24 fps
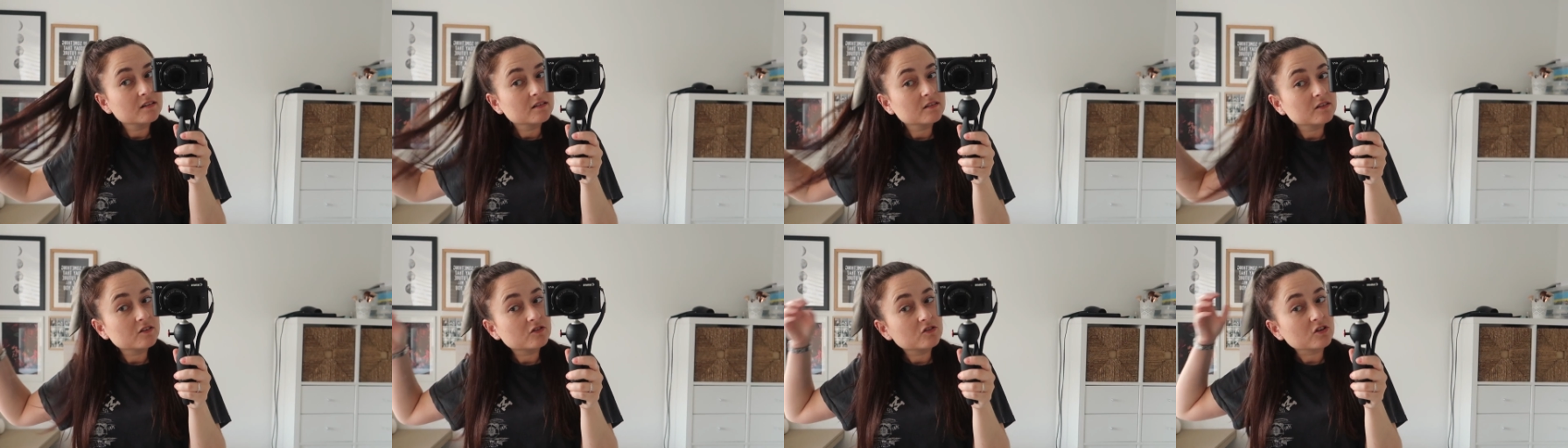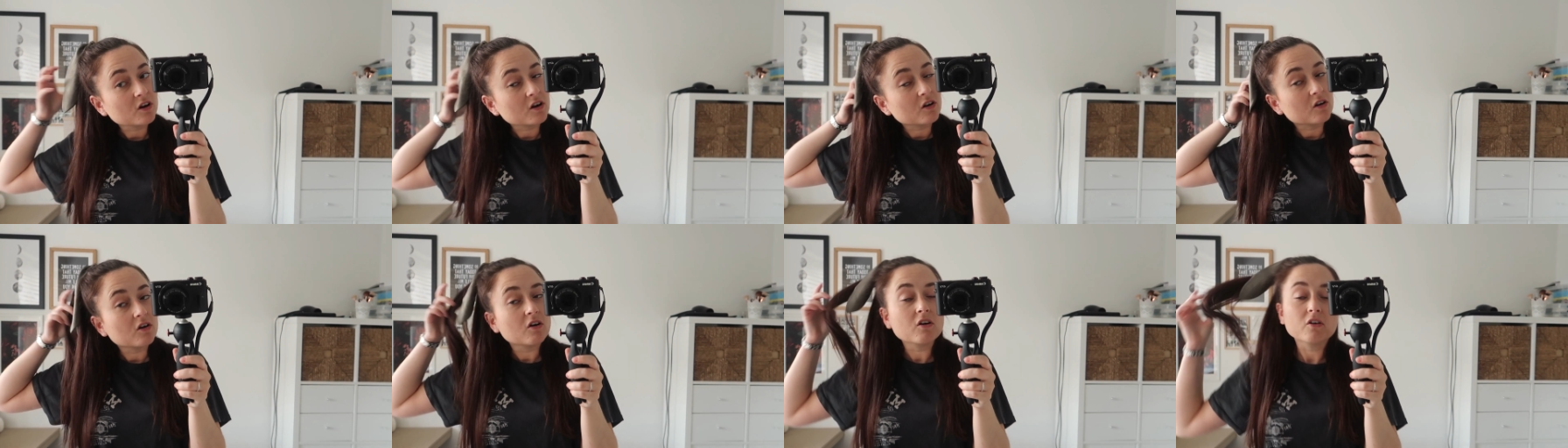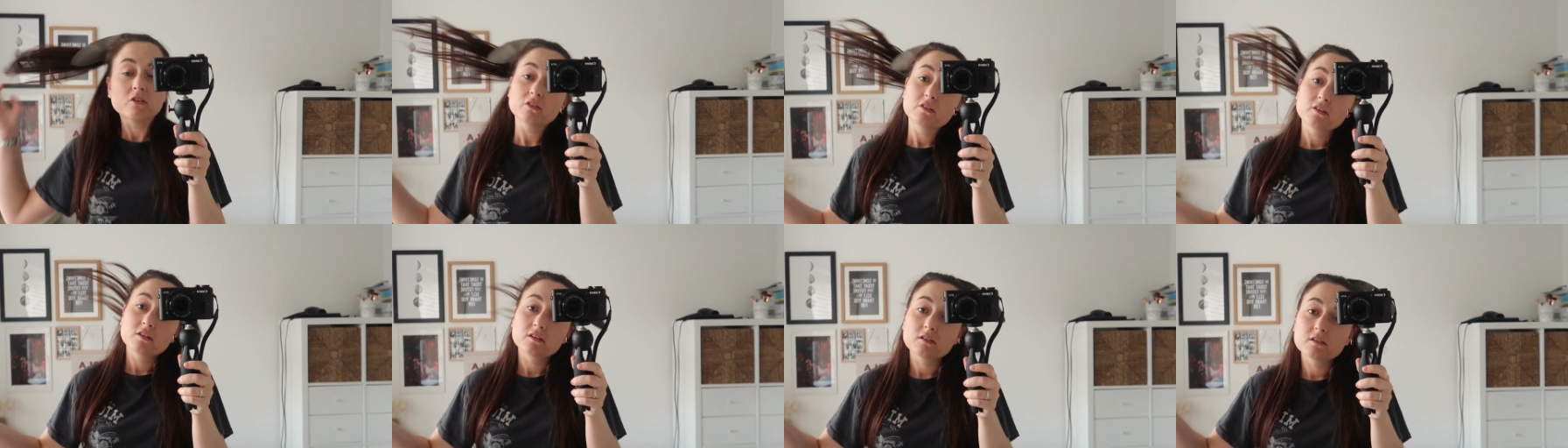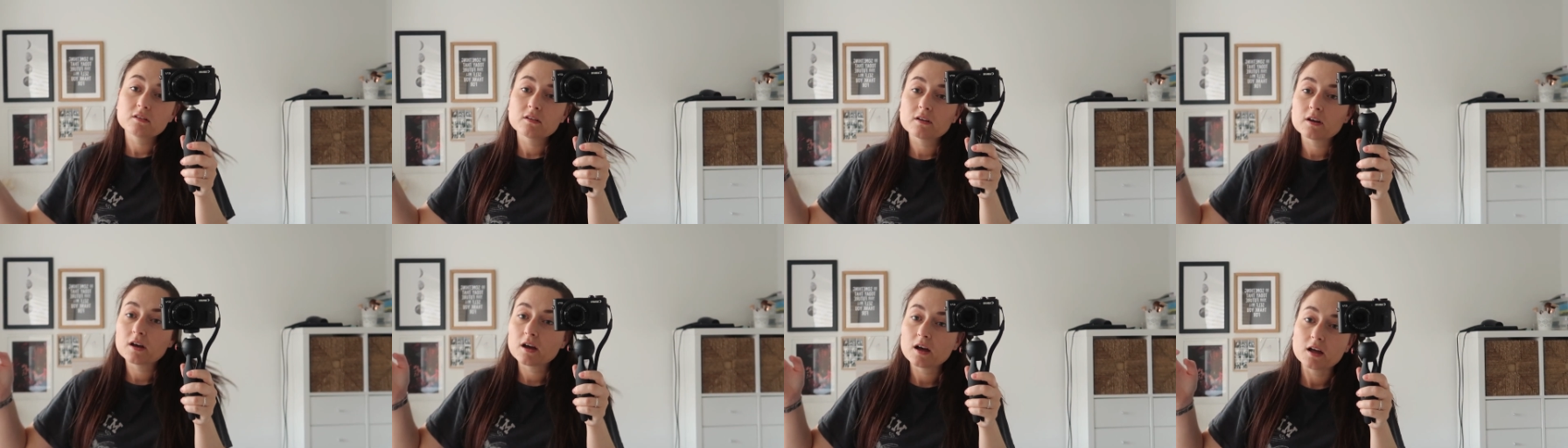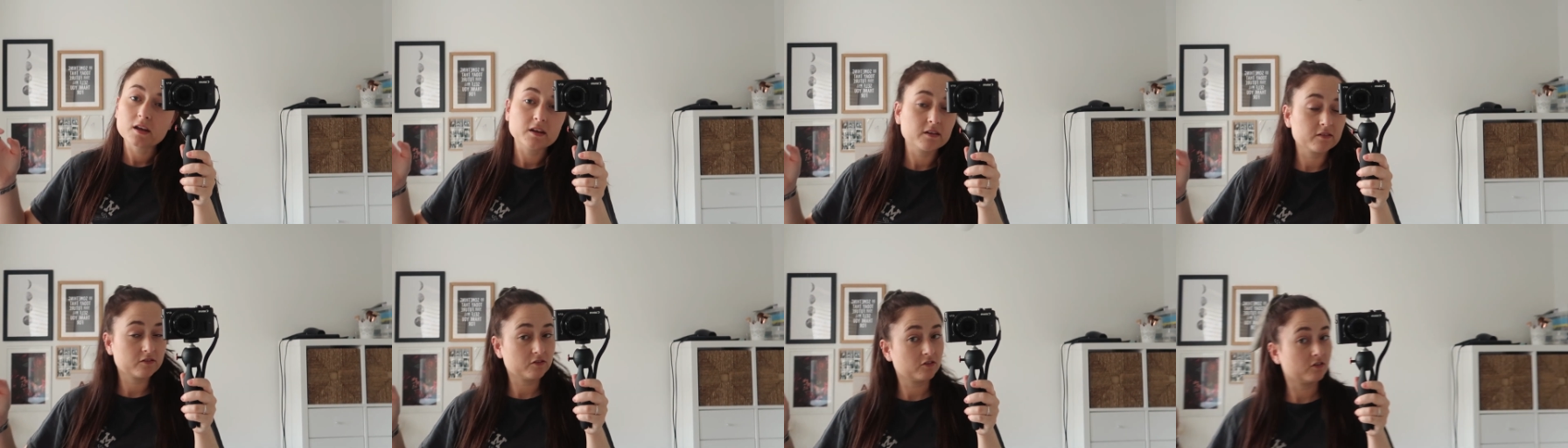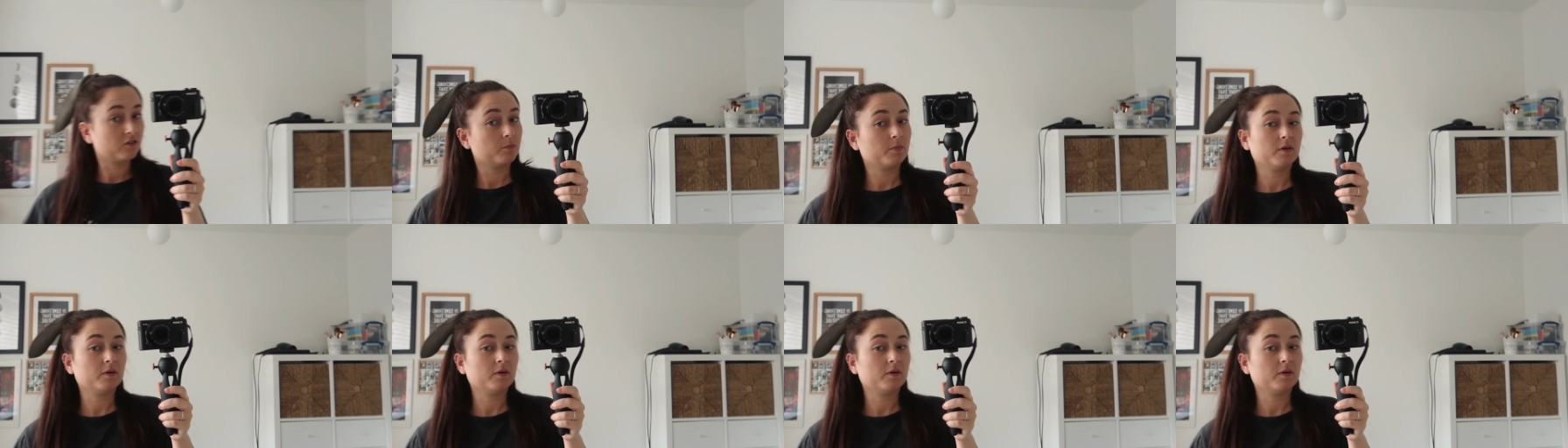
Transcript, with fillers: to chuck on and it's just a